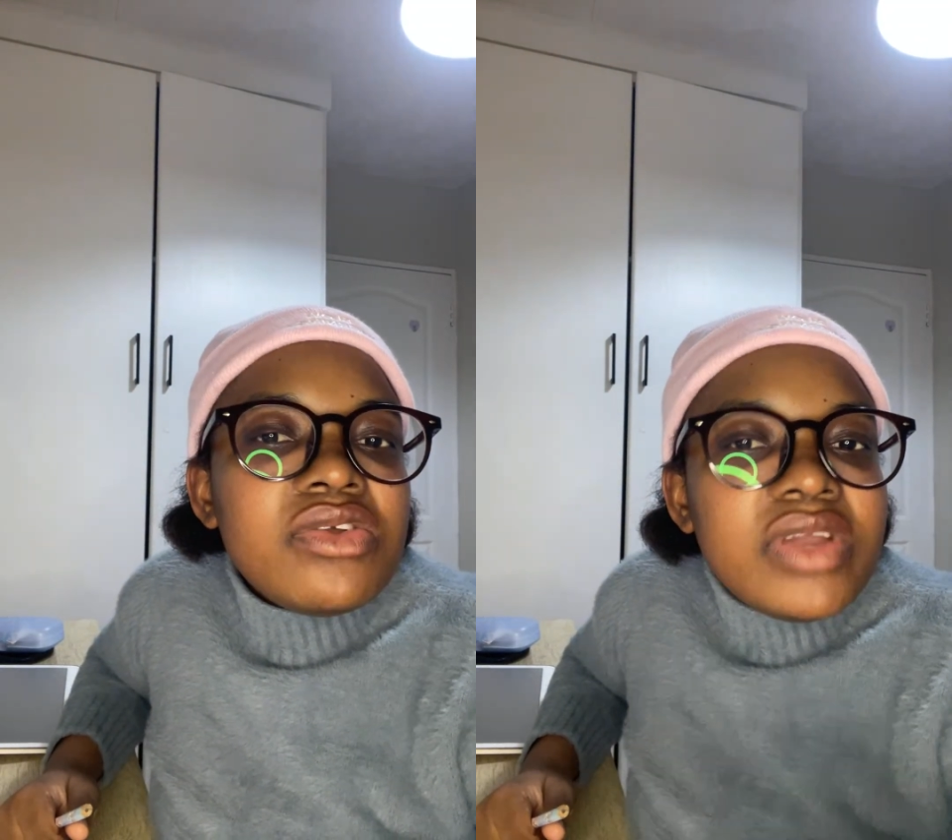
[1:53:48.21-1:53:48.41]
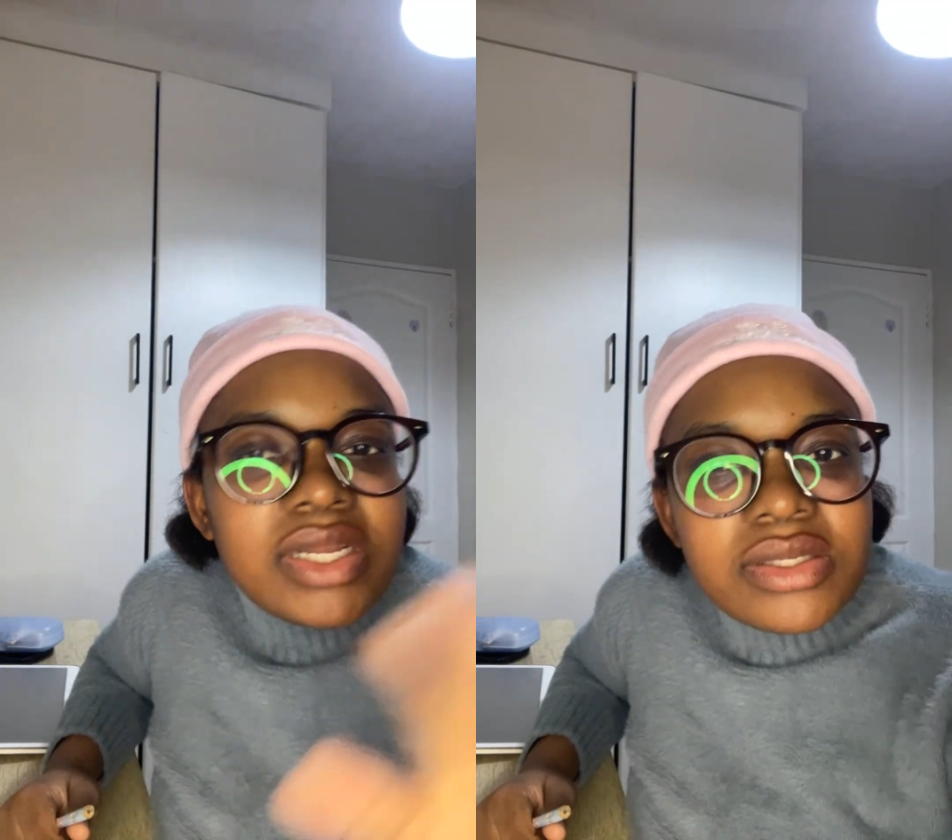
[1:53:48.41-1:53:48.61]
you
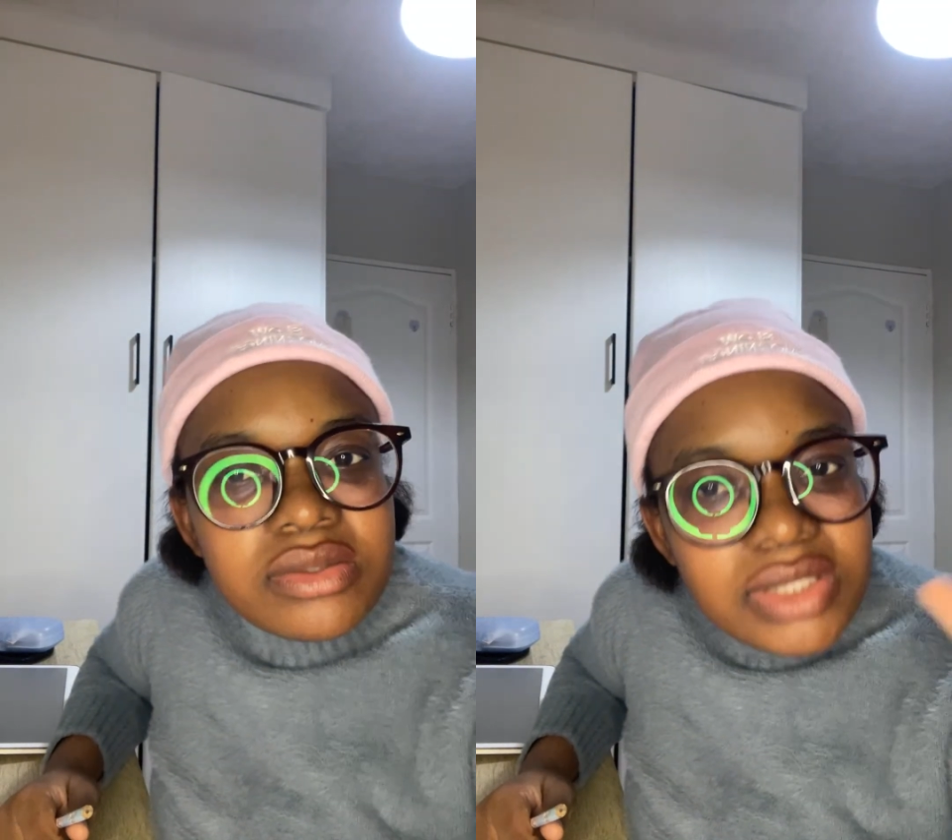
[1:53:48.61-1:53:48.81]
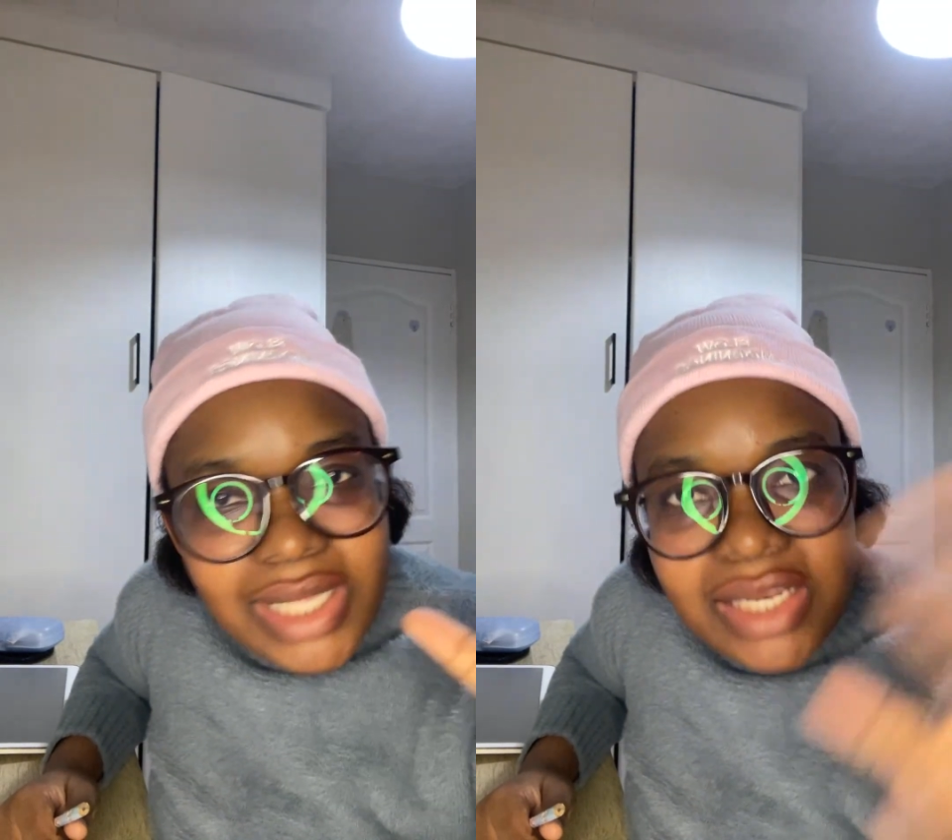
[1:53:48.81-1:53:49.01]
can
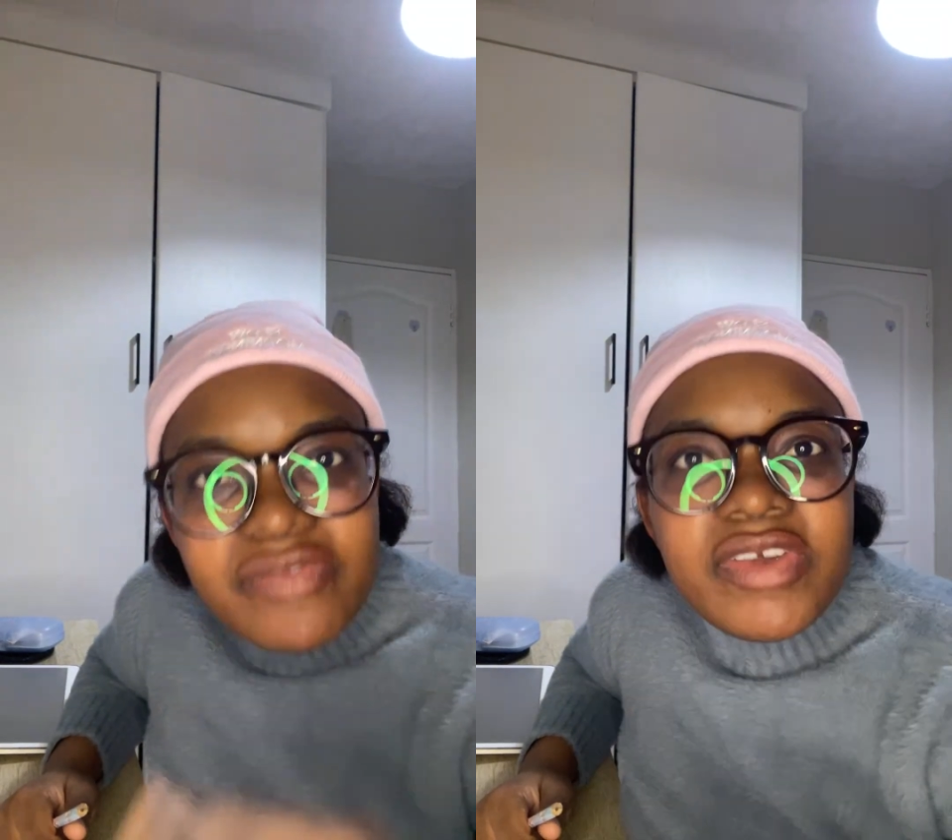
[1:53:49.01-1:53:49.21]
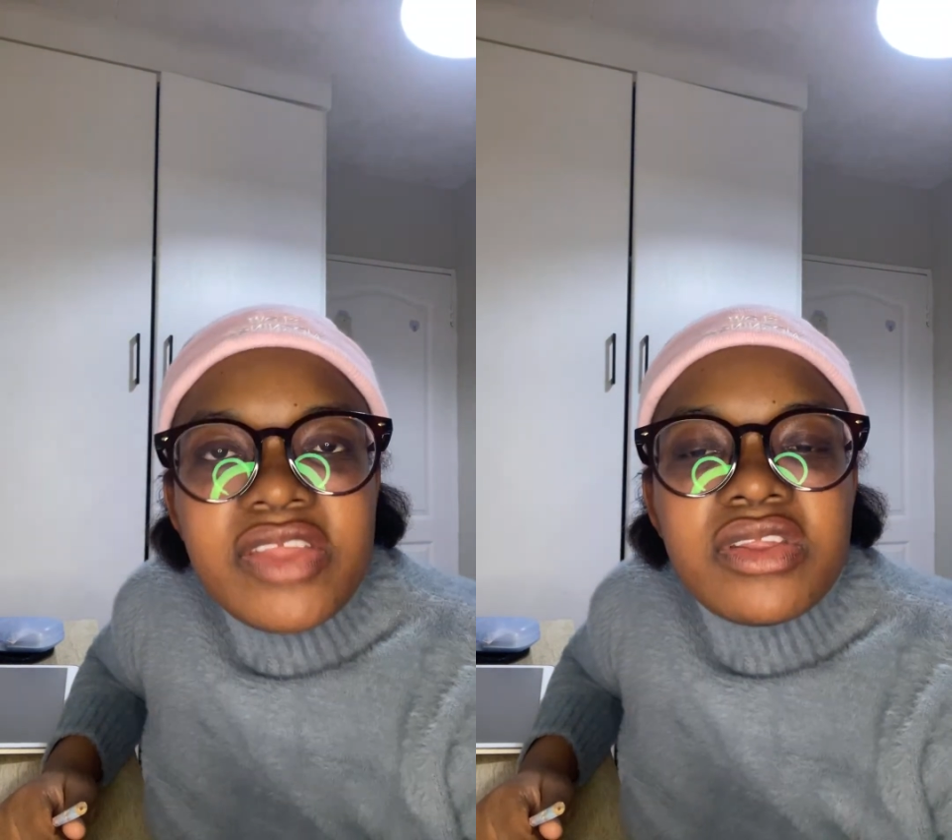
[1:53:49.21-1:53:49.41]
study
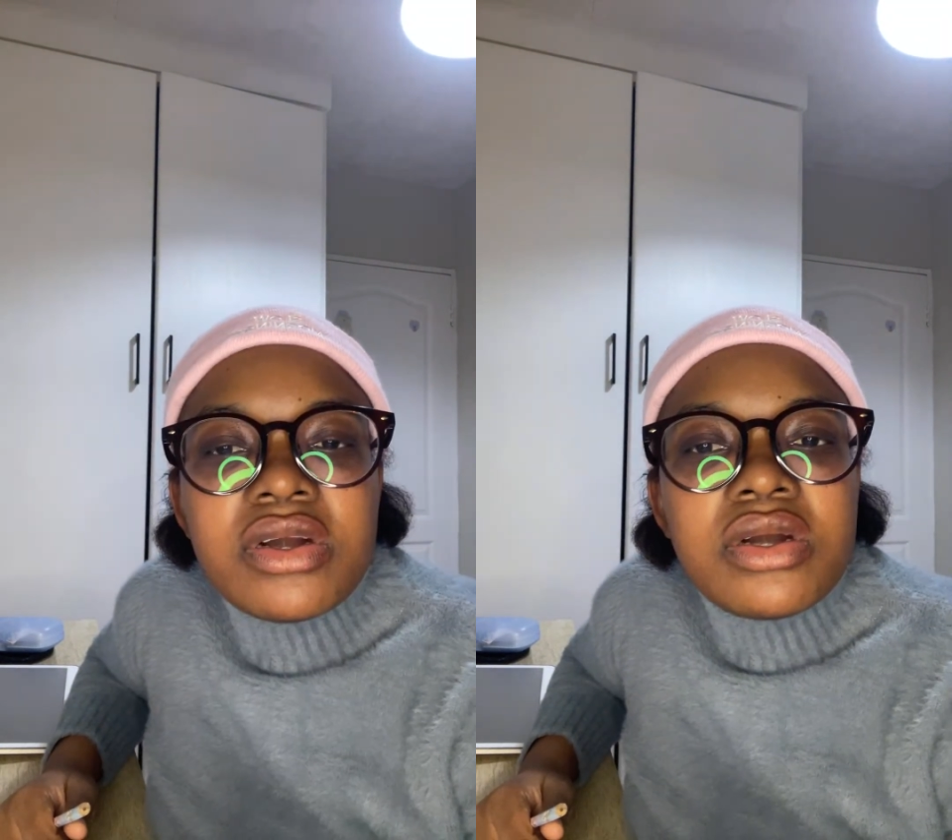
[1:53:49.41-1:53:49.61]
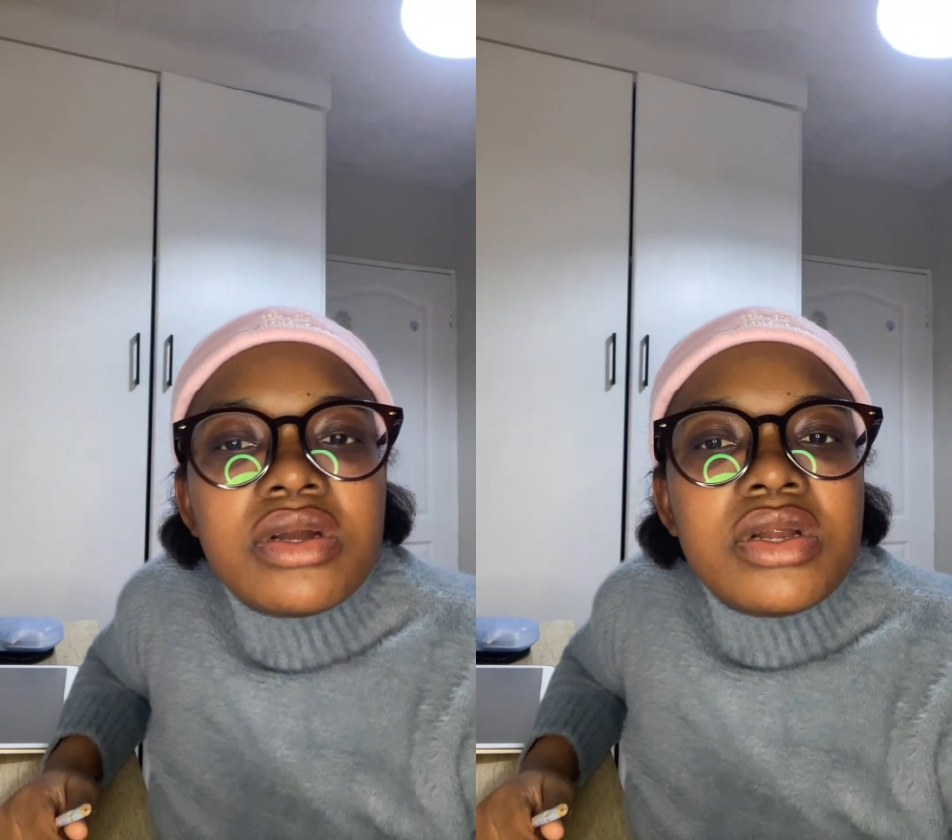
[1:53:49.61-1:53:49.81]

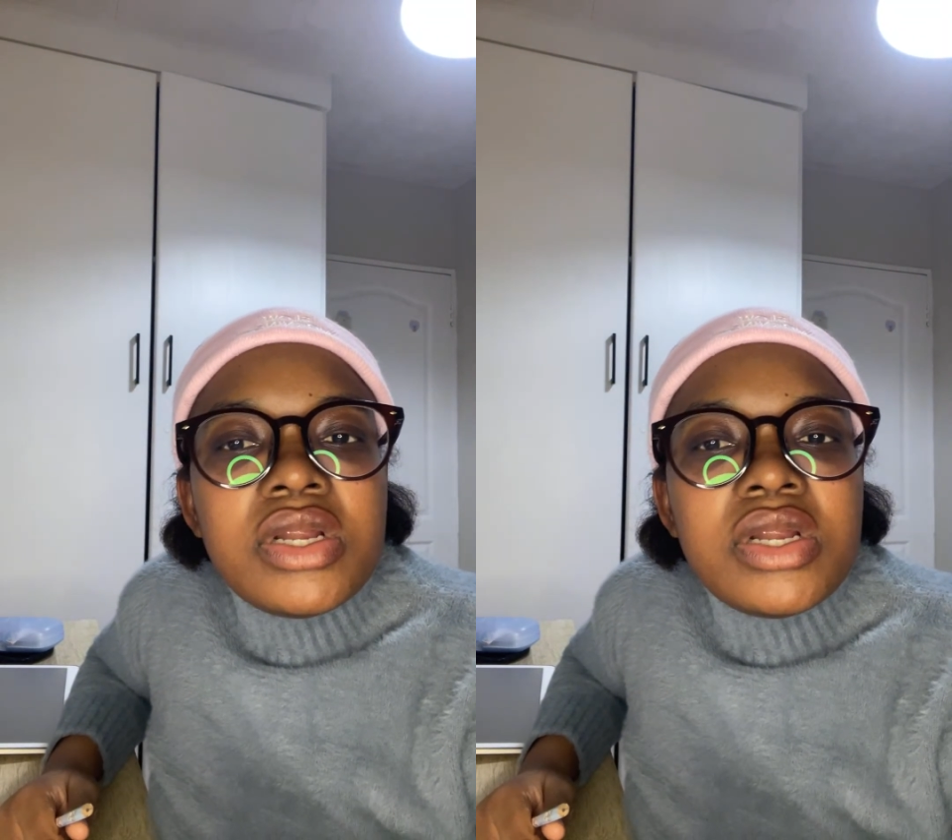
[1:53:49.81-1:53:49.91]
further.